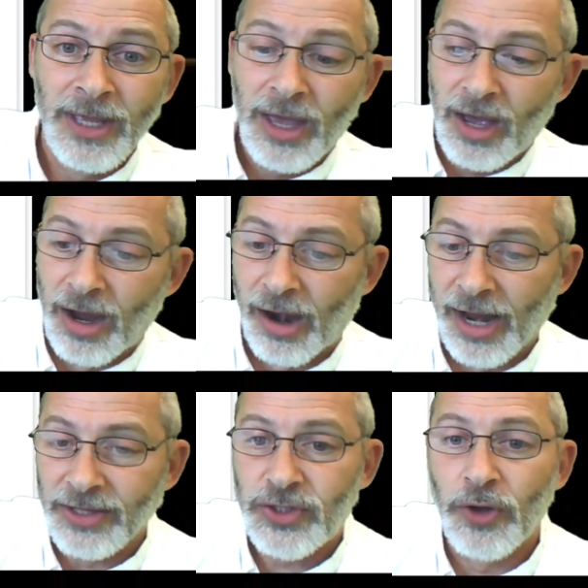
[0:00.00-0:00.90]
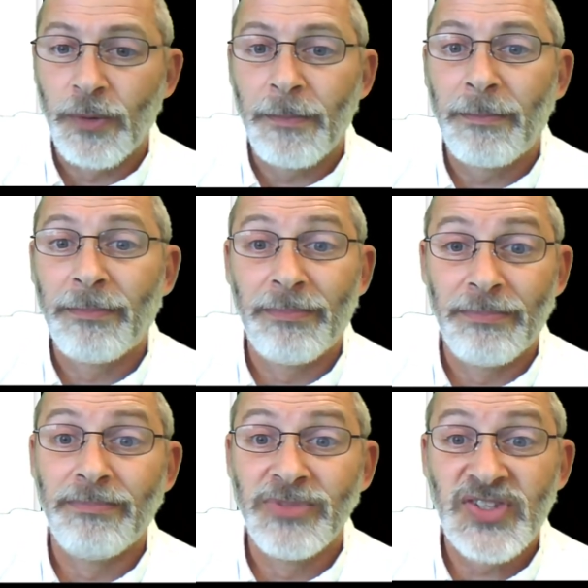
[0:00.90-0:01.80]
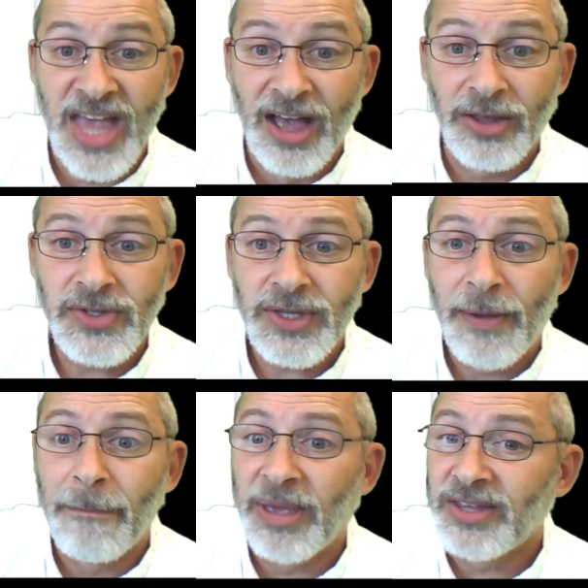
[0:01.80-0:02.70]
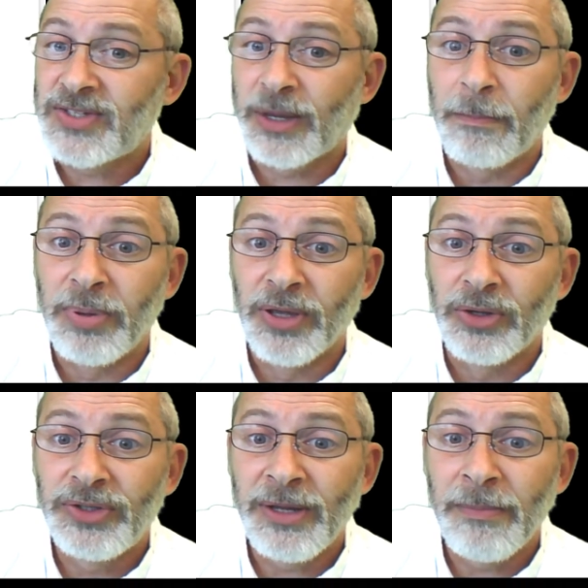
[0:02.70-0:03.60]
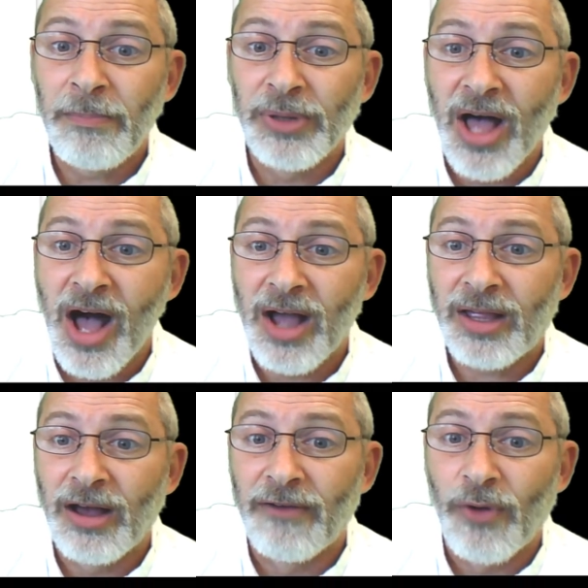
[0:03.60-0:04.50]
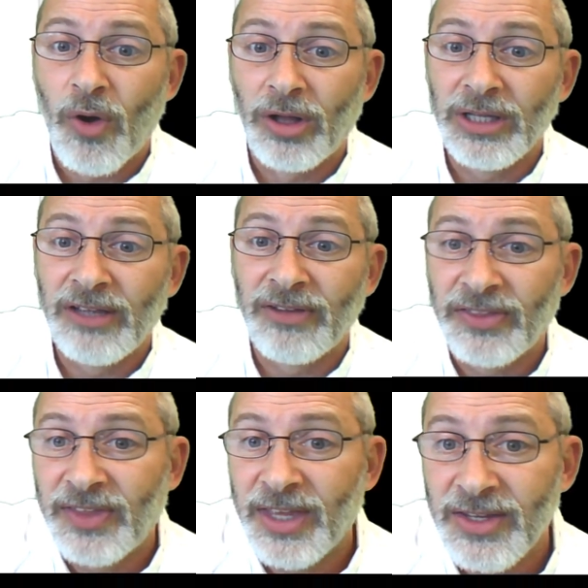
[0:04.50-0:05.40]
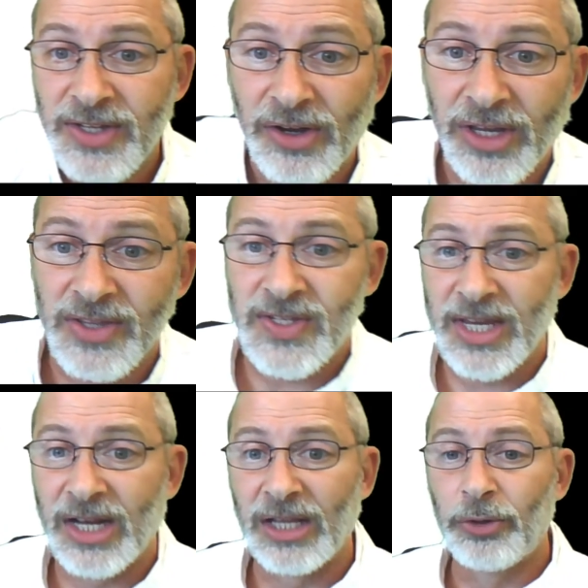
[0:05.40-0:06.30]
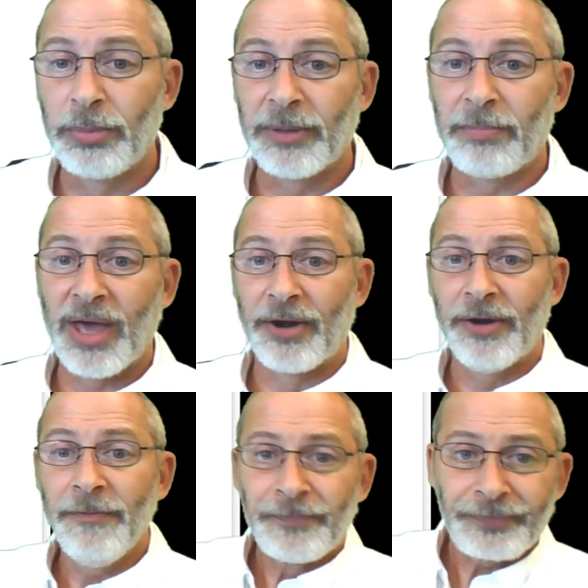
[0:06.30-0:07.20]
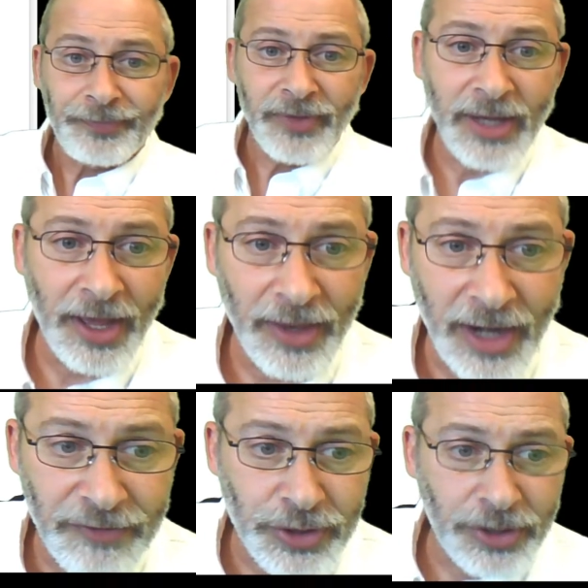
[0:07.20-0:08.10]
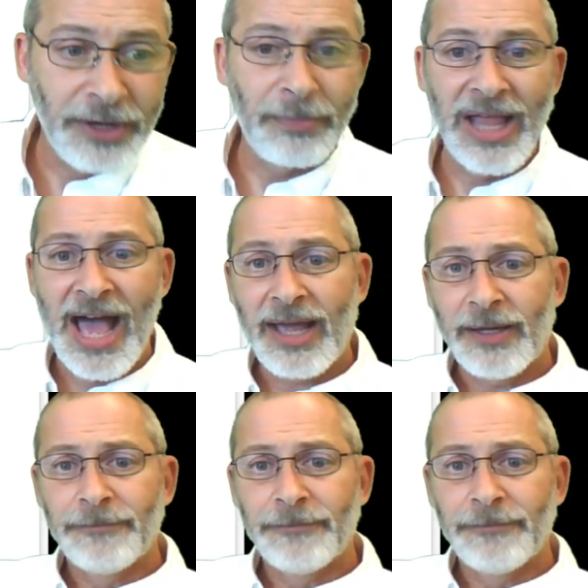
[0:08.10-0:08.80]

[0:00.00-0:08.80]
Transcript: All right, so cells, basic building block of all living things. There you can see it a little bit better now that I've turned it black.